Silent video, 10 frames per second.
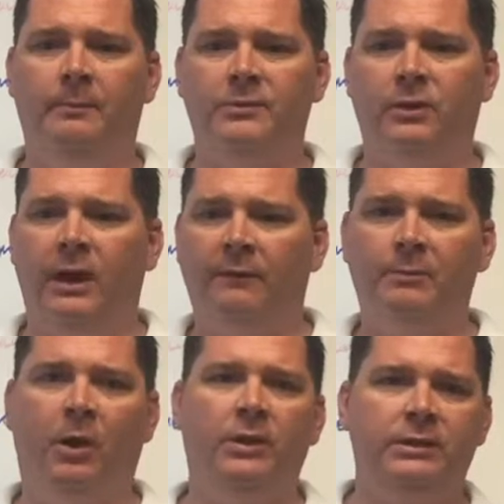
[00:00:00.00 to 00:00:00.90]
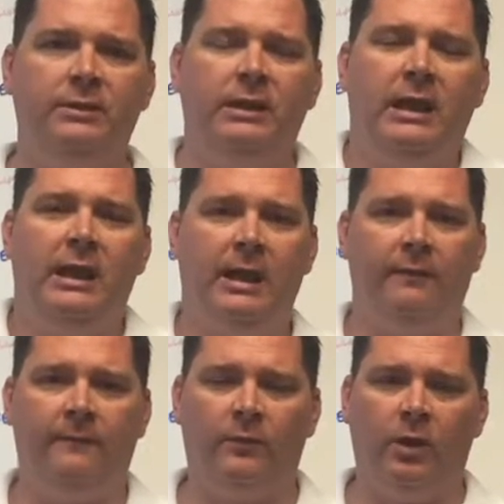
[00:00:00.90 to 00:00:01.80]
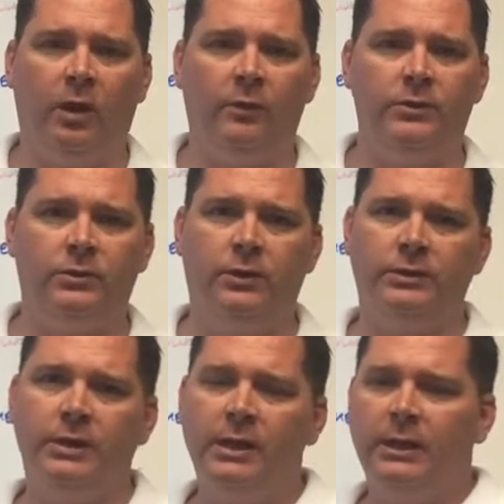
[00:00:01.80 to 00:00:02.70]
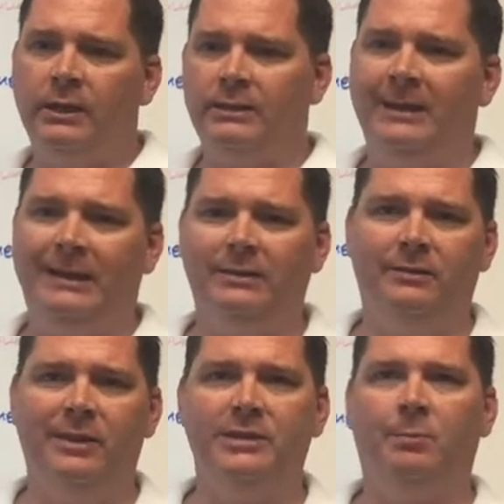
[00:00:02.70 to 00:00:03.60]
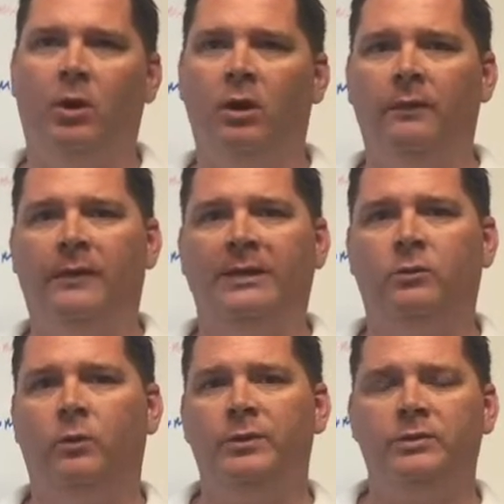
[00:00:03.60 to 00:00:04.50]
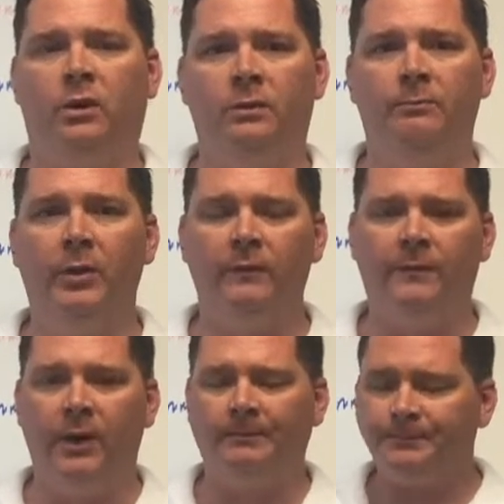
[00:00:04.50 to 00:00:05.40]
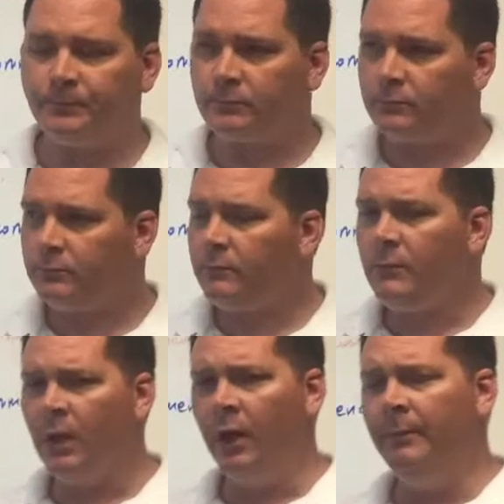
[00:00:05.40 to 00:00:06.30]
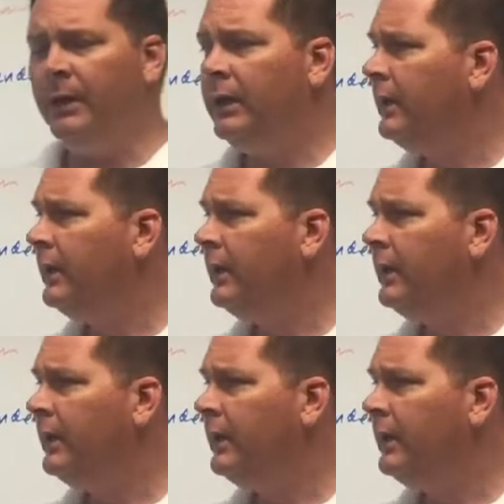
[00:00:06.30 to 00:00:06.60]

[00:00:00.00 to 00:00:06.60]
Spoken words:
So every policy that you have for auto insurance contains this part, and that's where we start and build from.